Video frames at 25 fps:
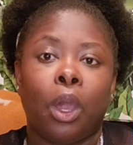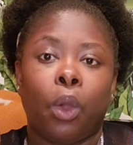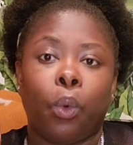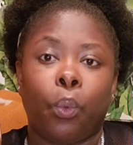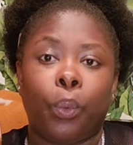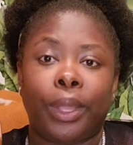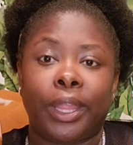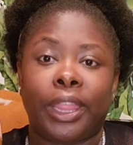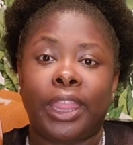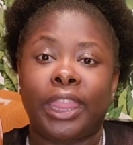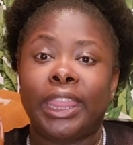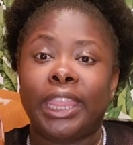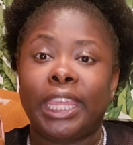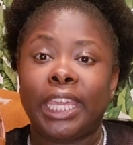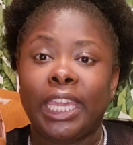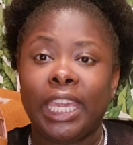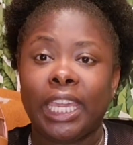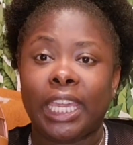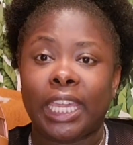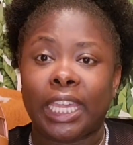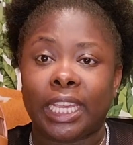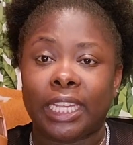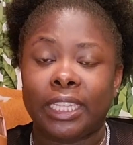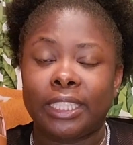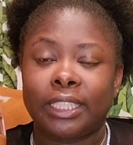With
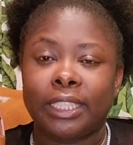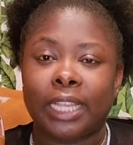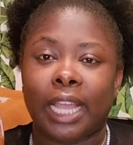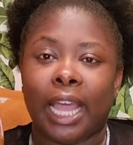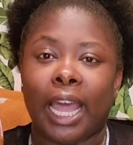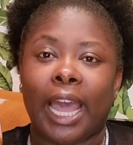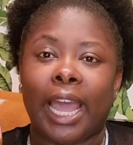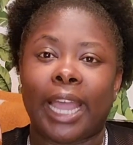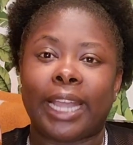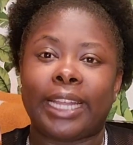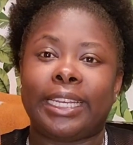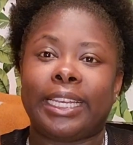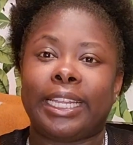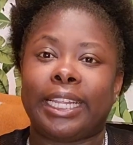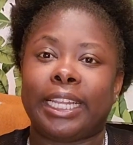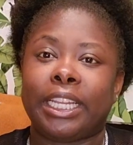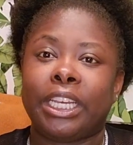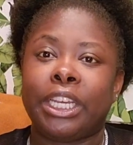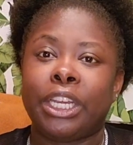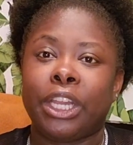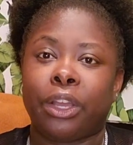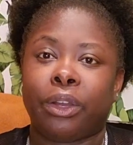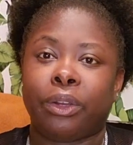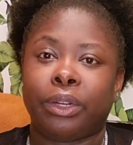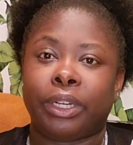these, I
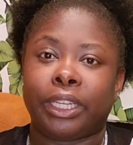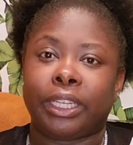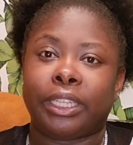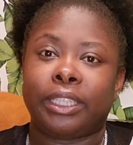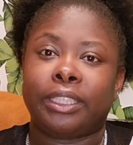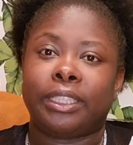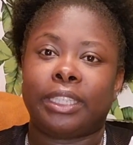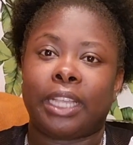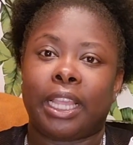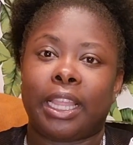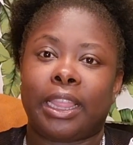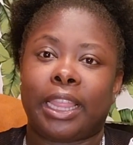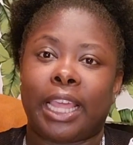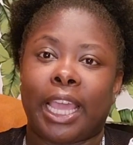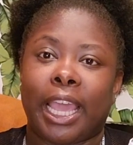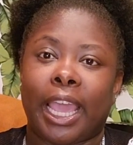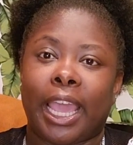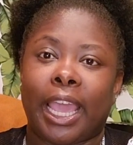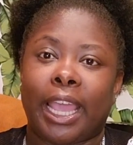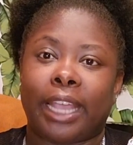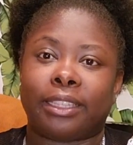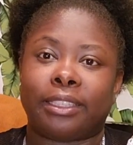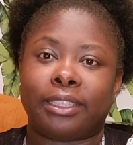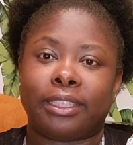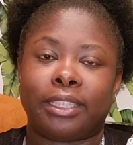did notice
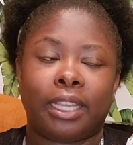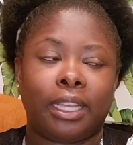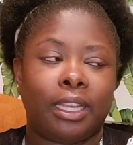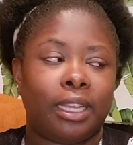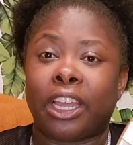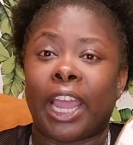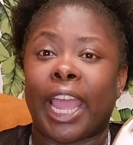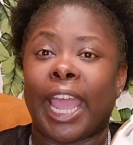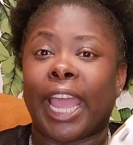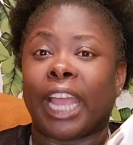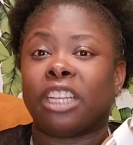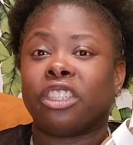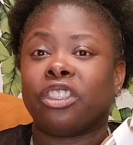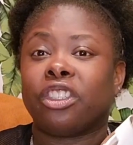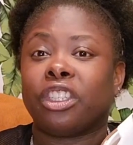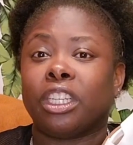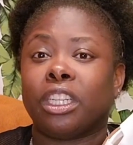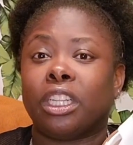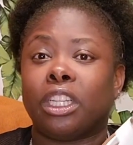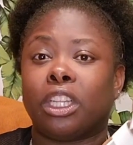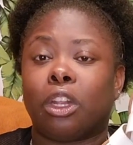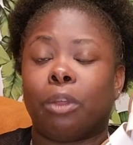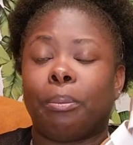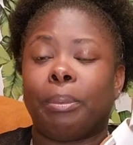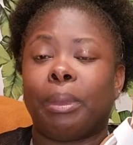that they're actually
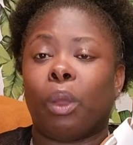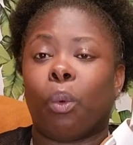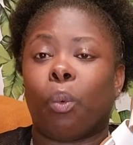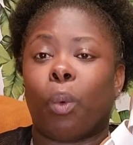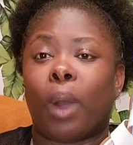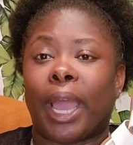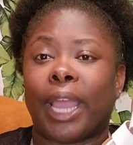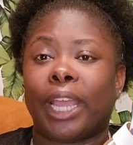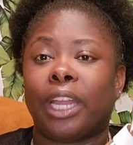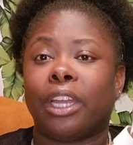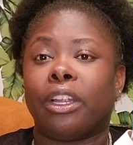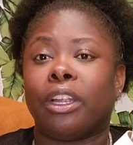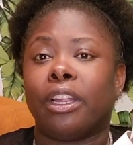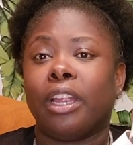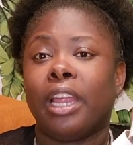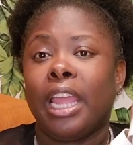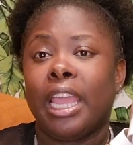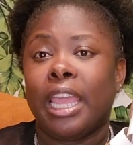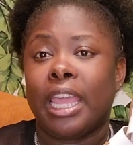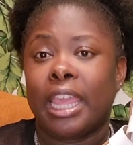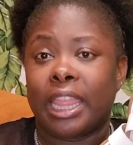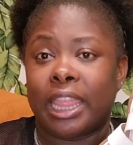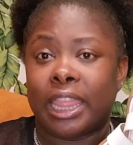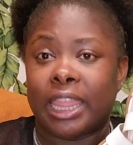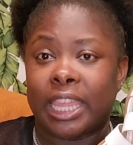a little bit wider
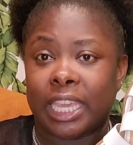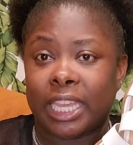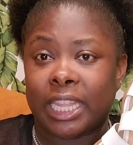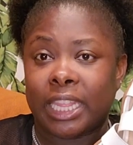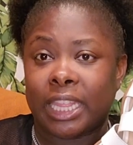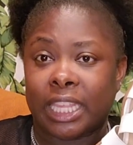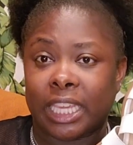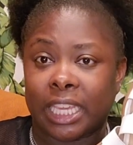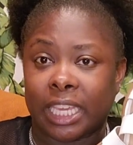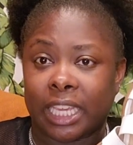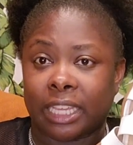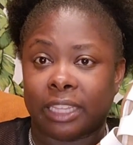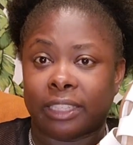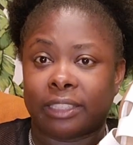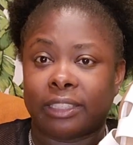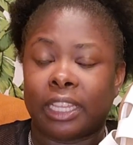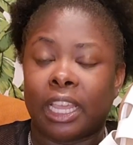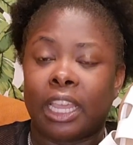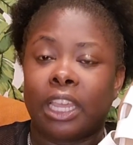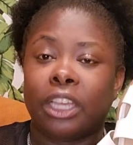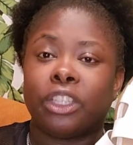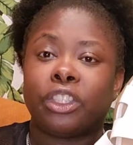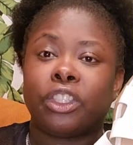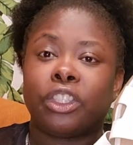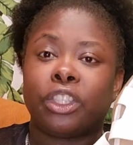than these.
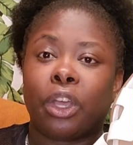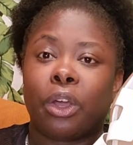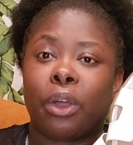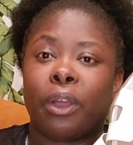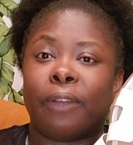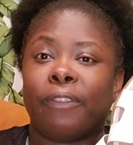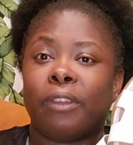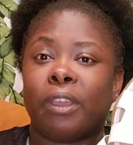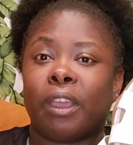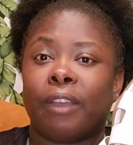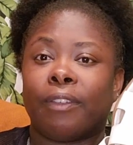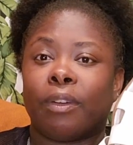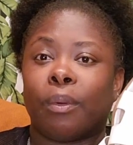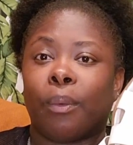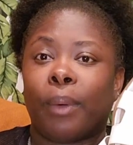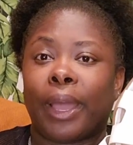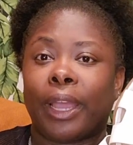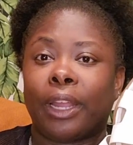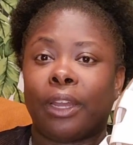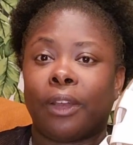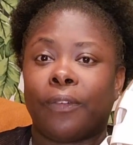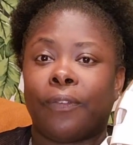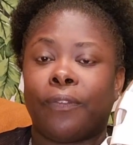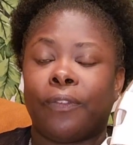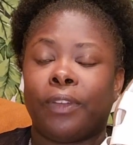So if you have a
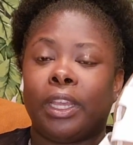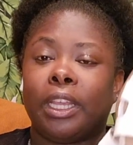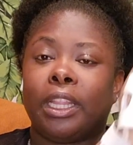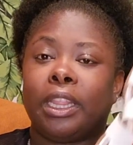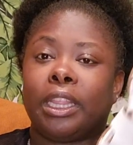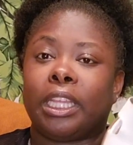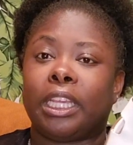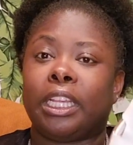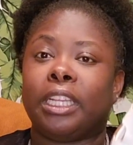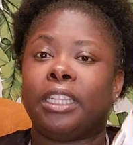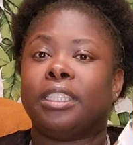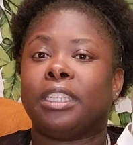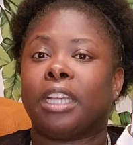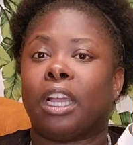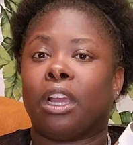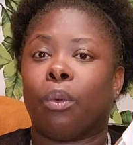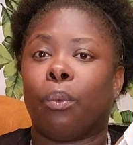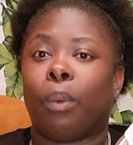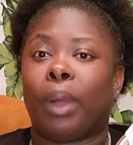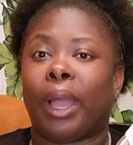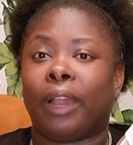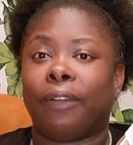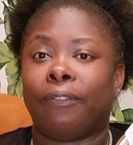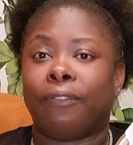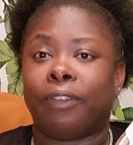wider foot, these are
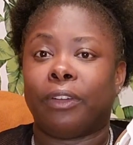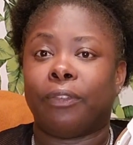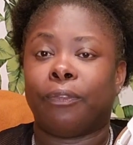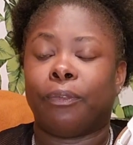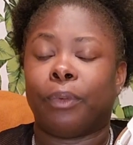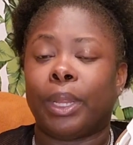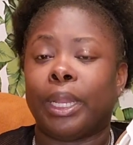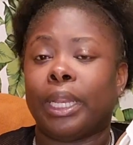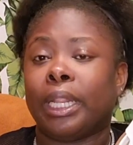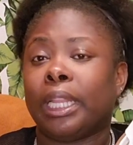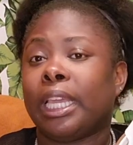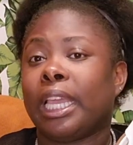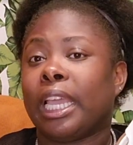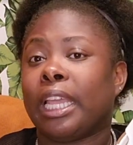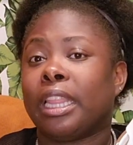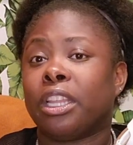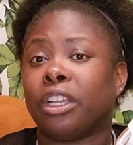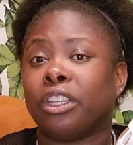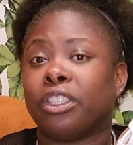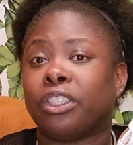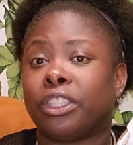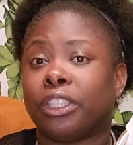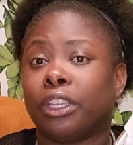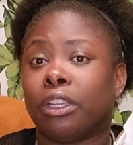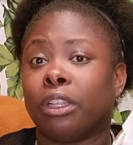wide foot friendly and
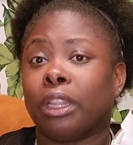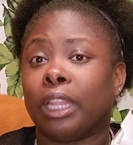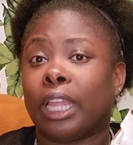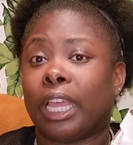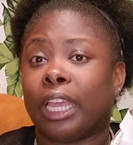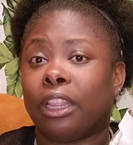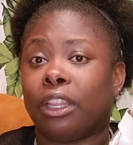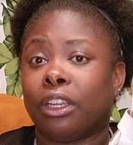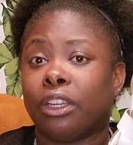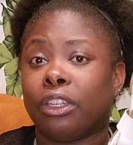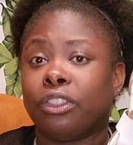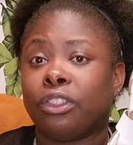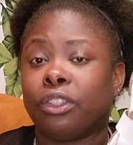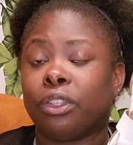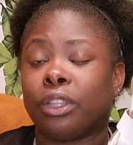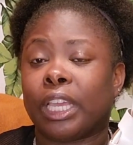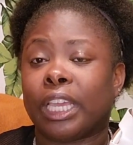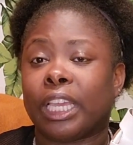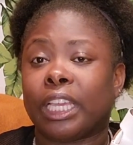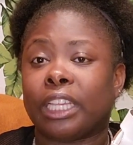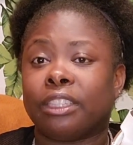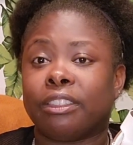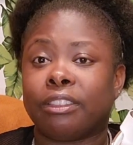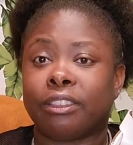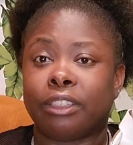they're still leather, so they
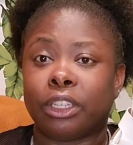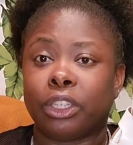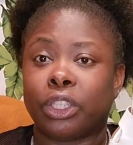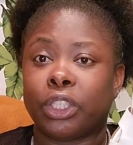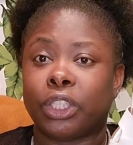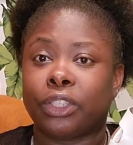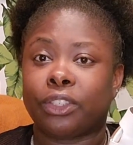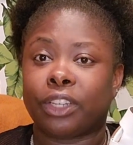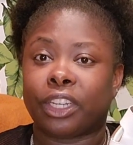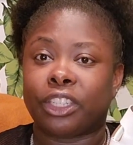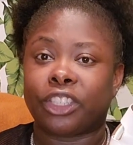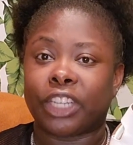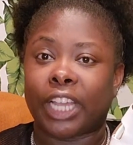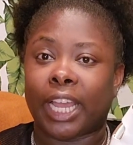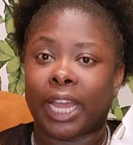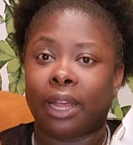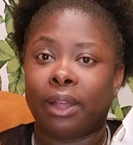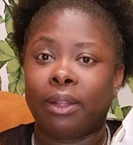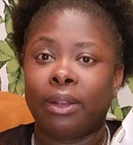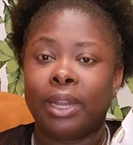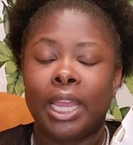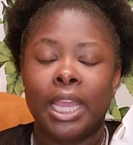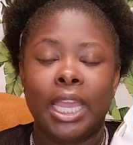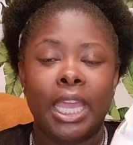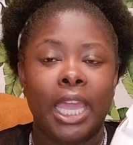can still stretch
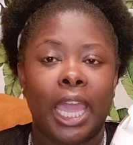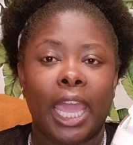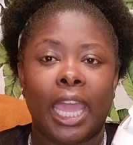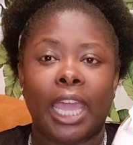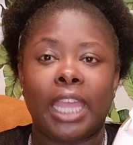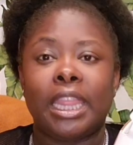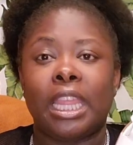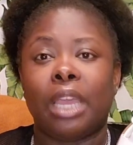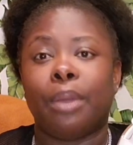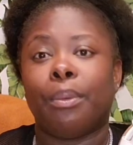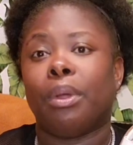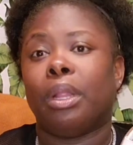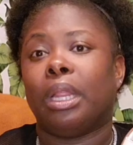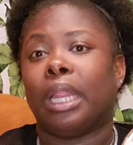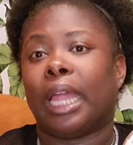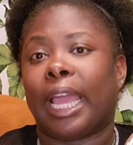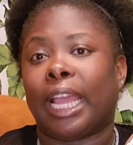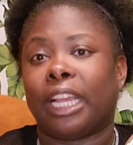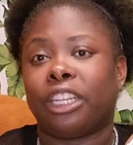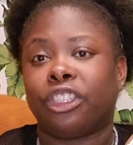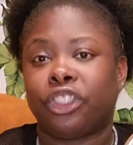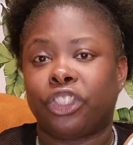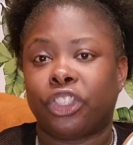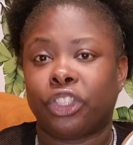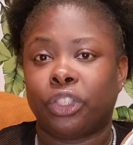out and they will
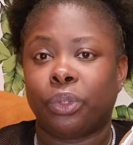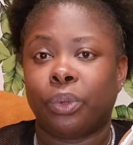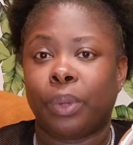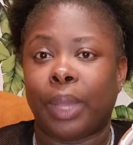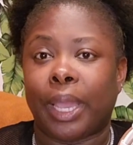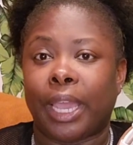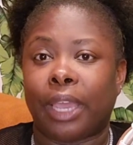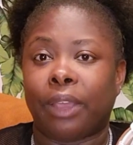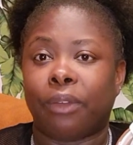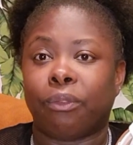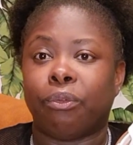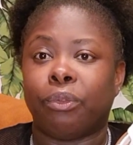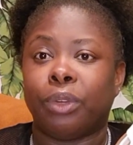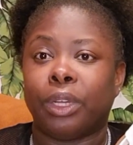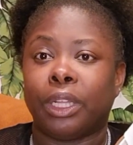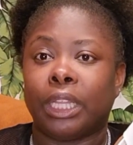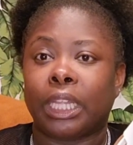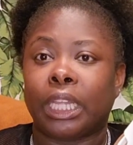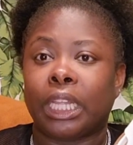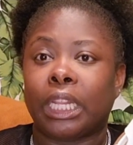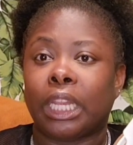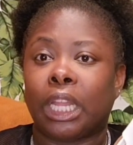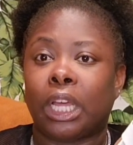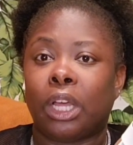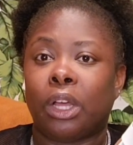last you a
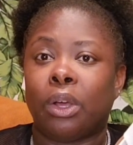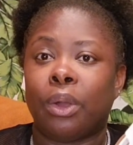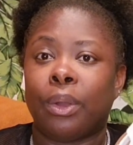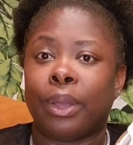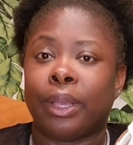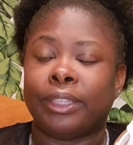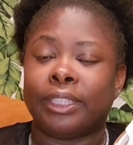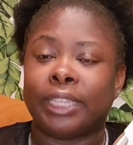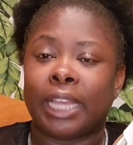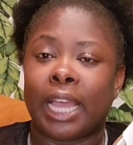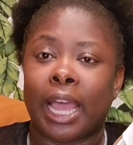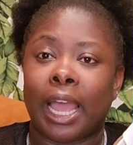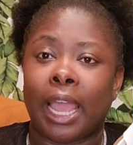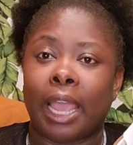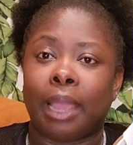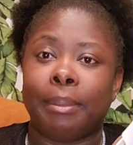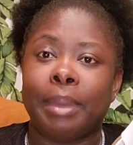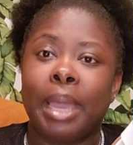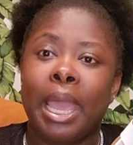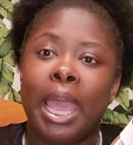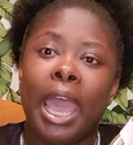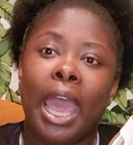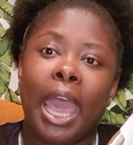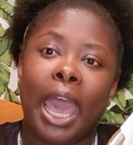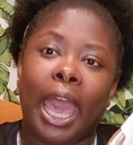really long time.
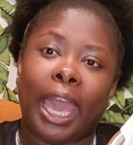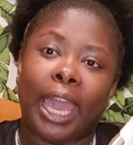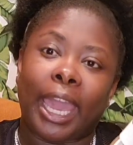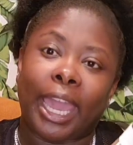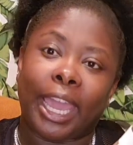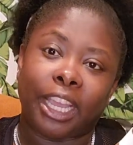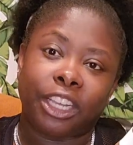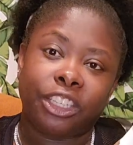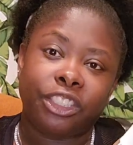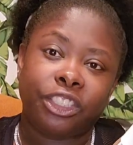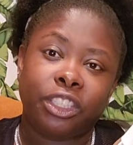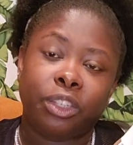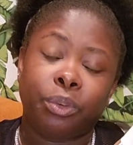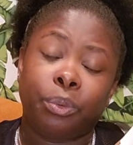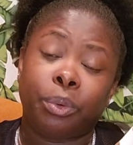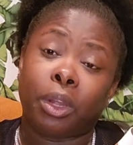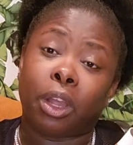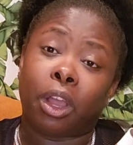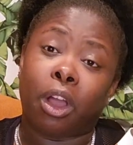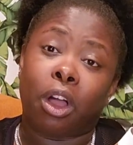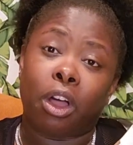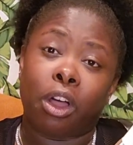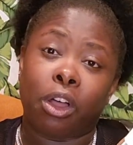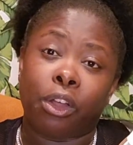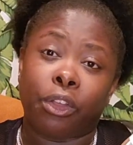I actually
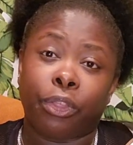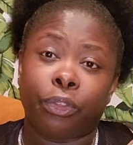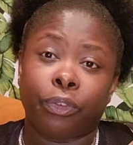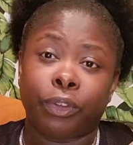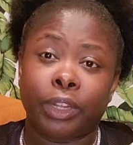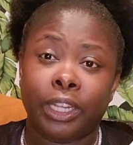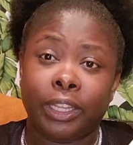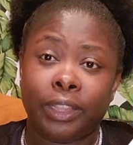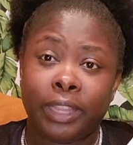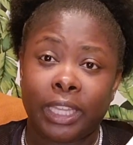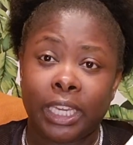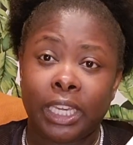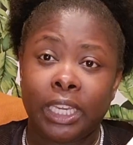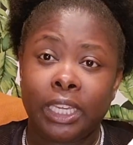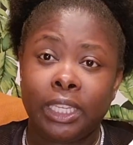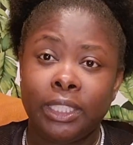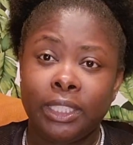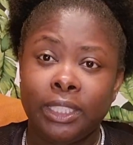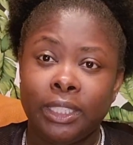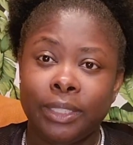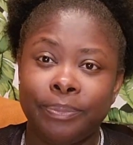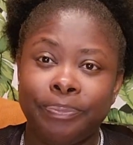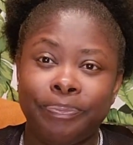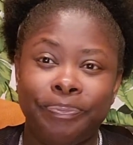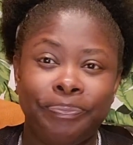wear all three of
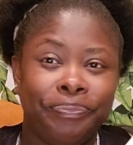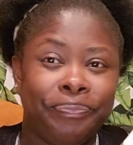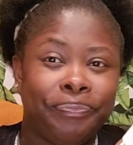these.